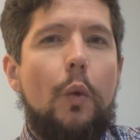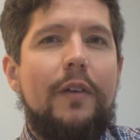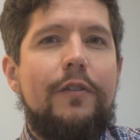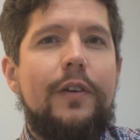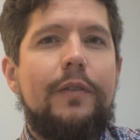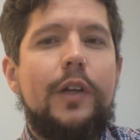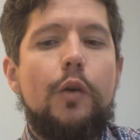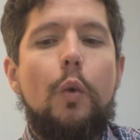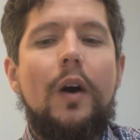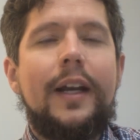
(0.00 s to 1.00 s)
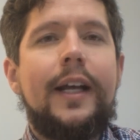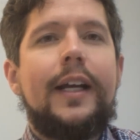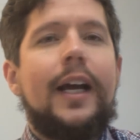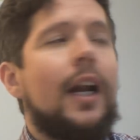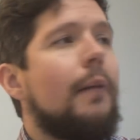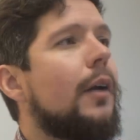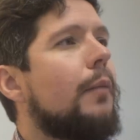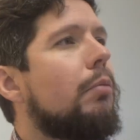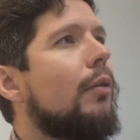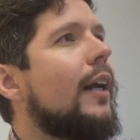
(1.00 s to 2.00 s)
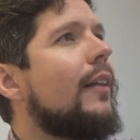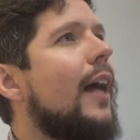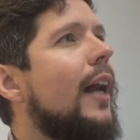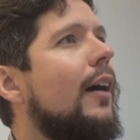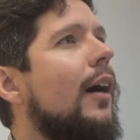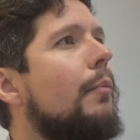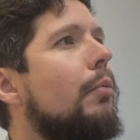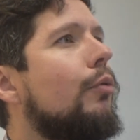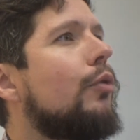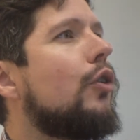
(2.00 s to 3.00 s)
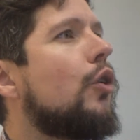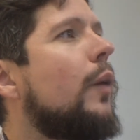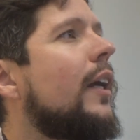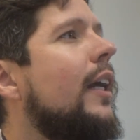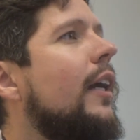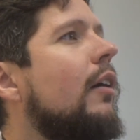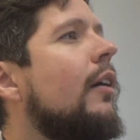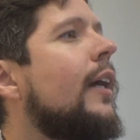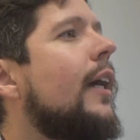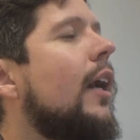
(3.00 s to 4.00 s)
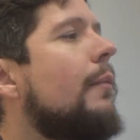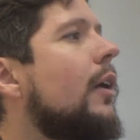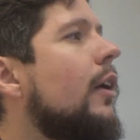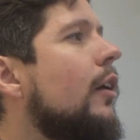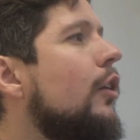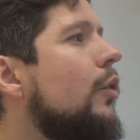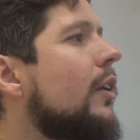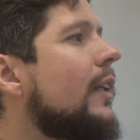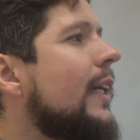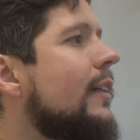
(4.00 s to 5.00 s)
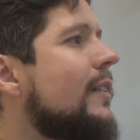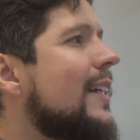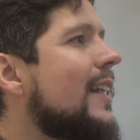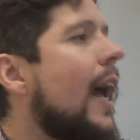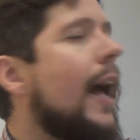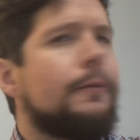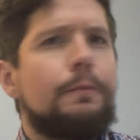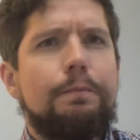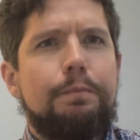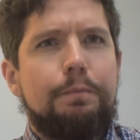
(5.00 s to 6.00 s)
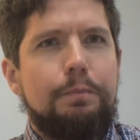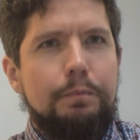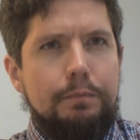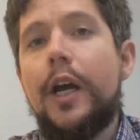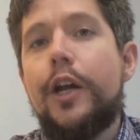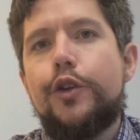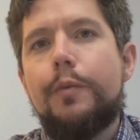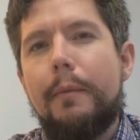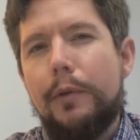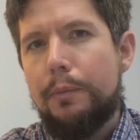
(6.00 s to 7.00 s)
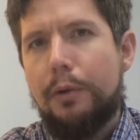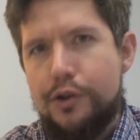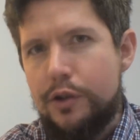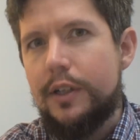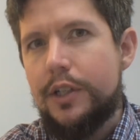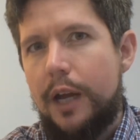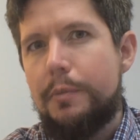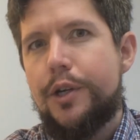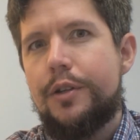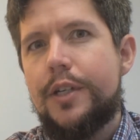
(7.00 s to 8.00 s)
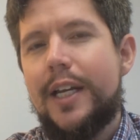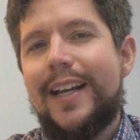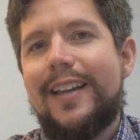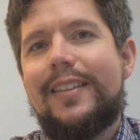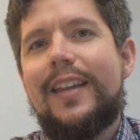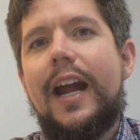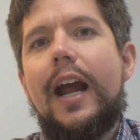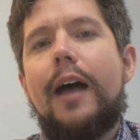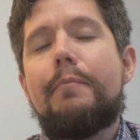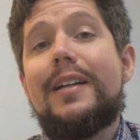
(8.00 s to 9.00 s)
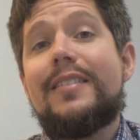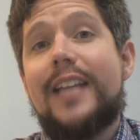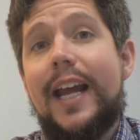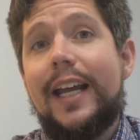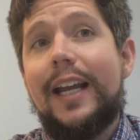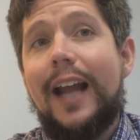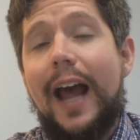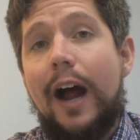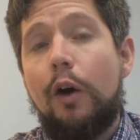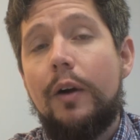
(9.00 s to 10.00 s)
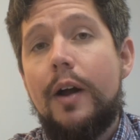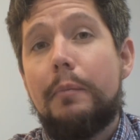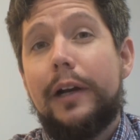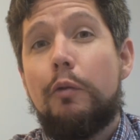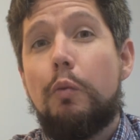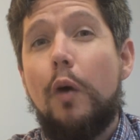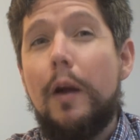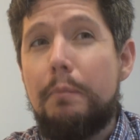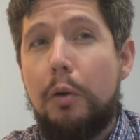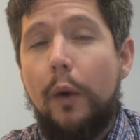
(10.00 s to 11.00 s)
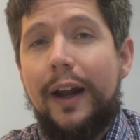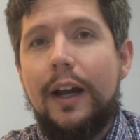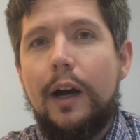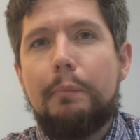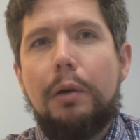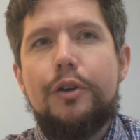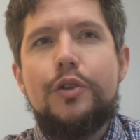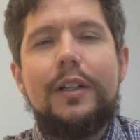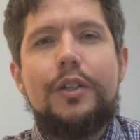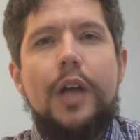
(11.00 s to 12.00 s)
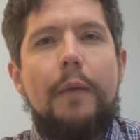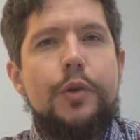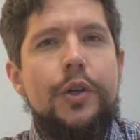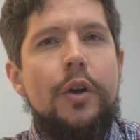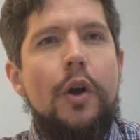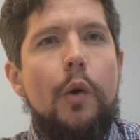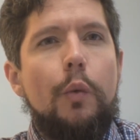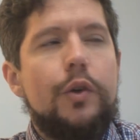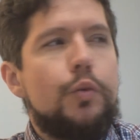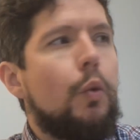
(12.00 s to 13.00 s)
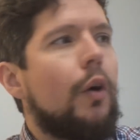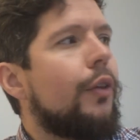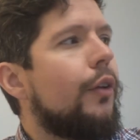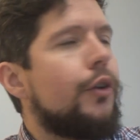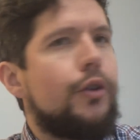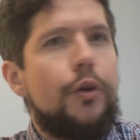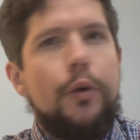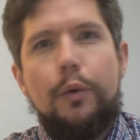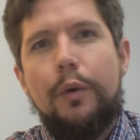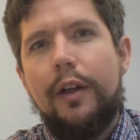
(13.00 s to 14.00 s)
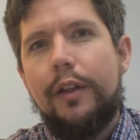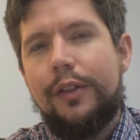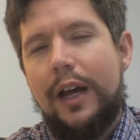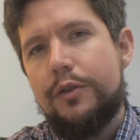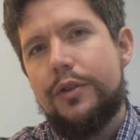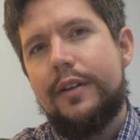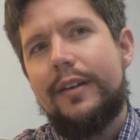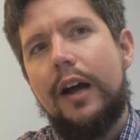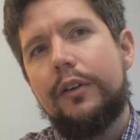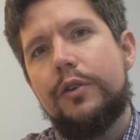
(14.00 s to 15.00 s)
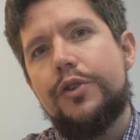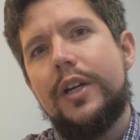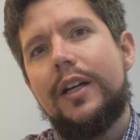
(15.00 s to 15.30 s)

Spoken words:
151, and I'm going to bring that up real quick here, and I'm going to include a link to that. Do you remember the personal exemptions? They have been taken out. But at one point, a personal exemption was worth $2,000